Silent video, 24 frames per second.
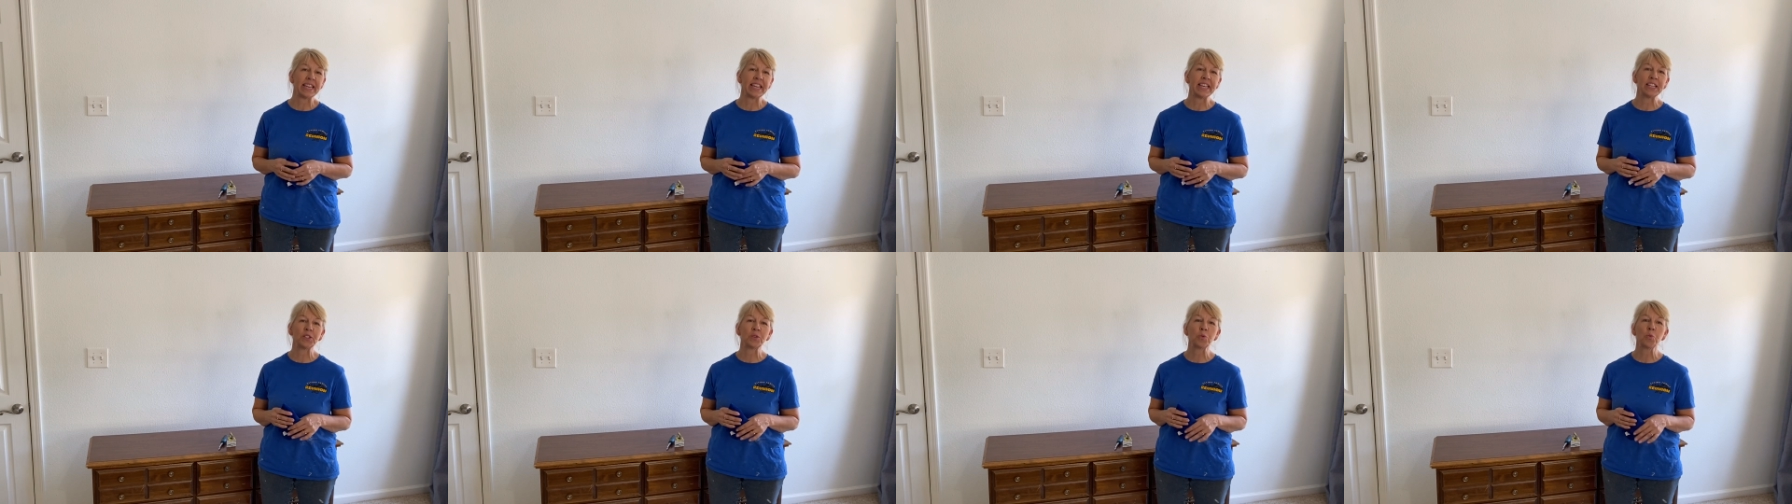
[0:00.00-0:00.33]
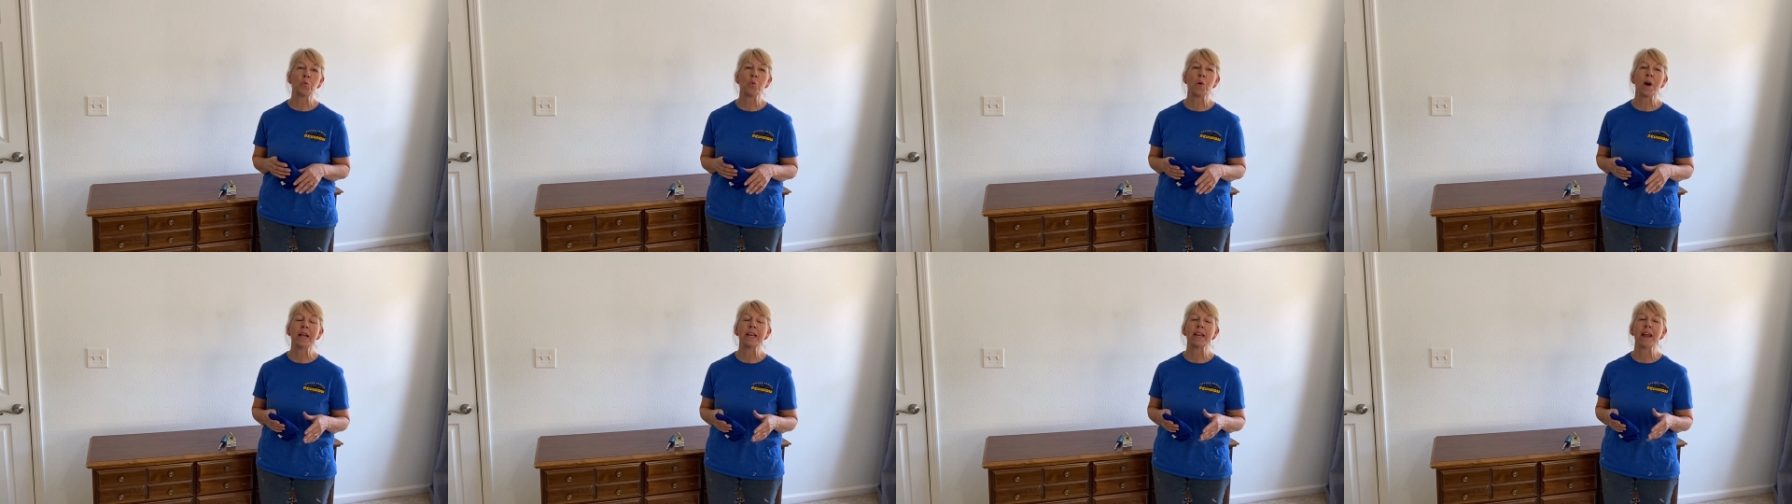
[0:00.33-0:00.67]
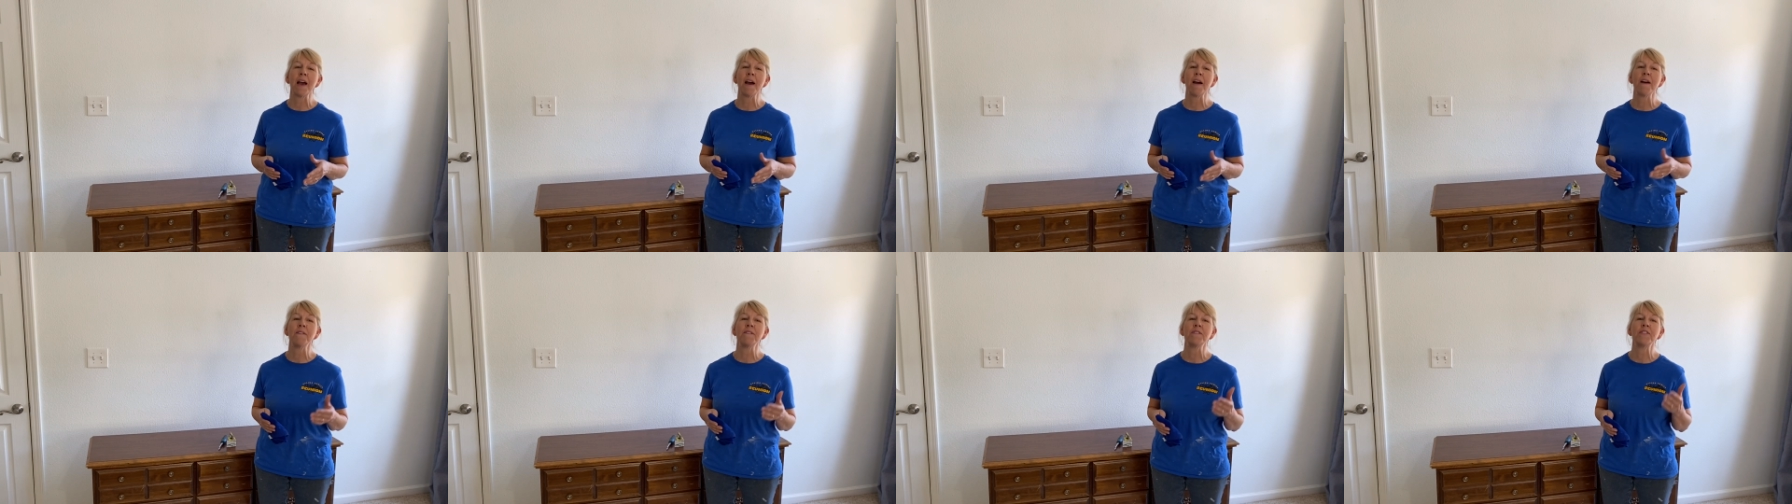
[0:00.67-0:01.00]
is one
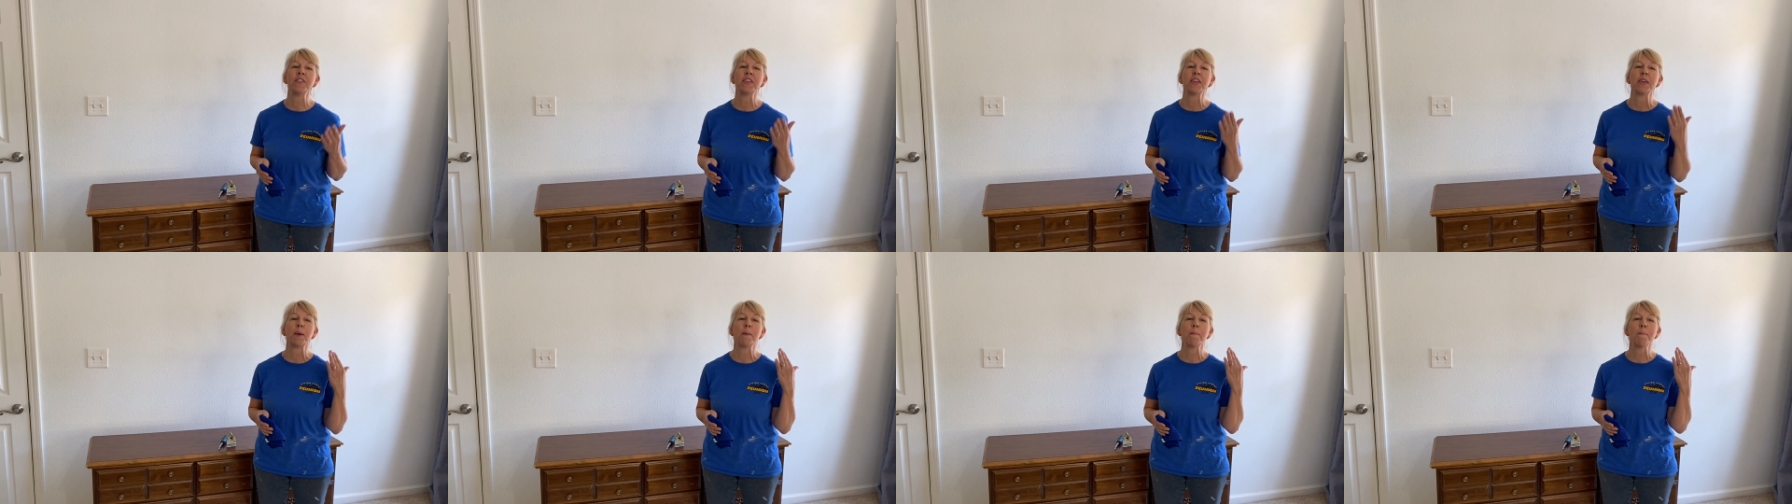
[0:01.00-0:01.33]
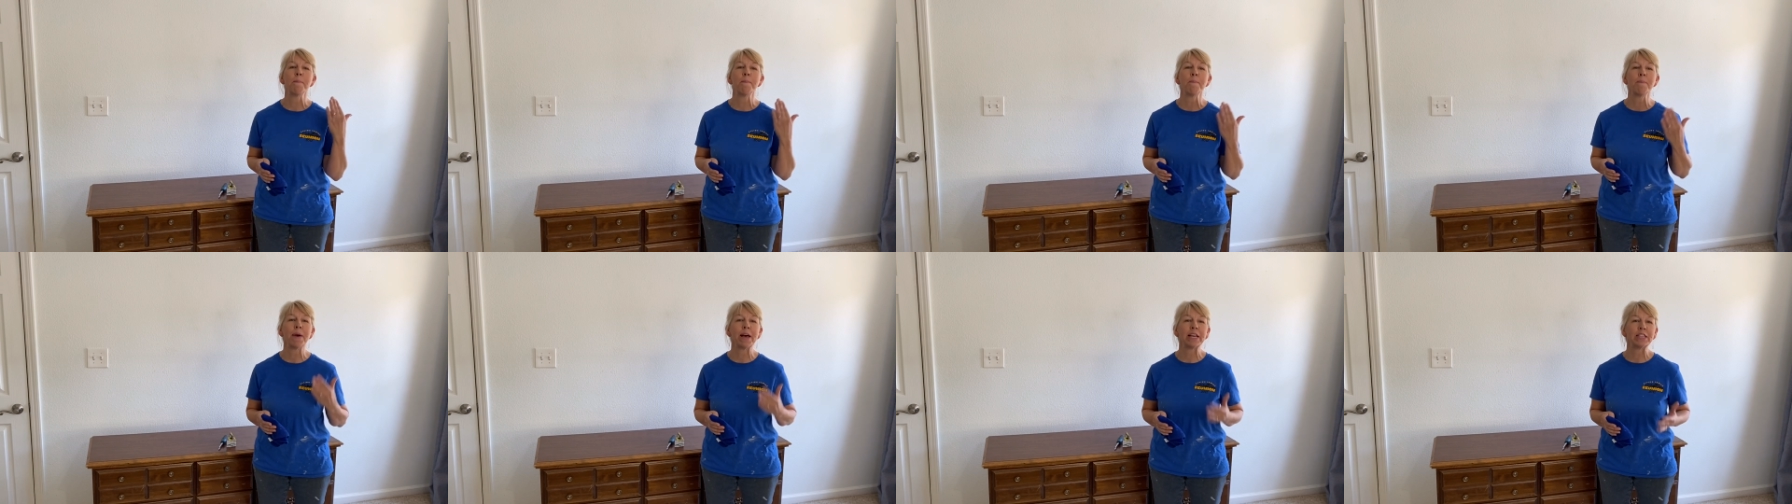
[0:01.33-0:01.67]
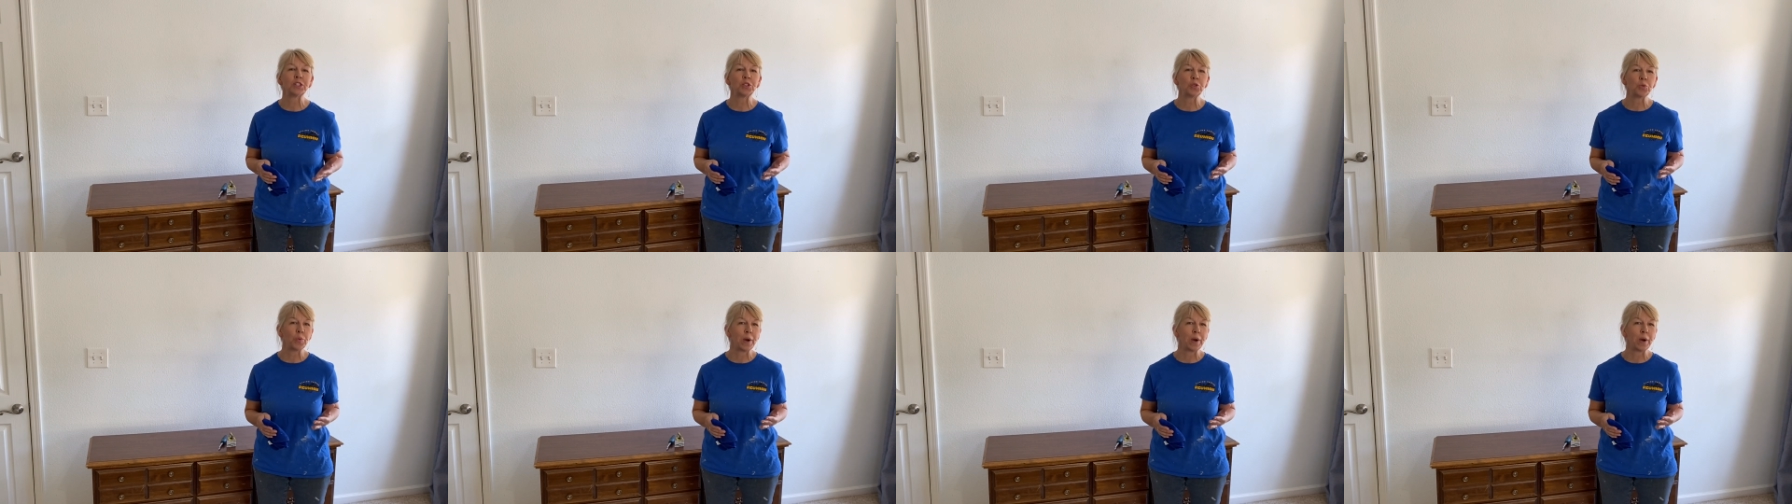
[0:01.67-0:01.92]
of the best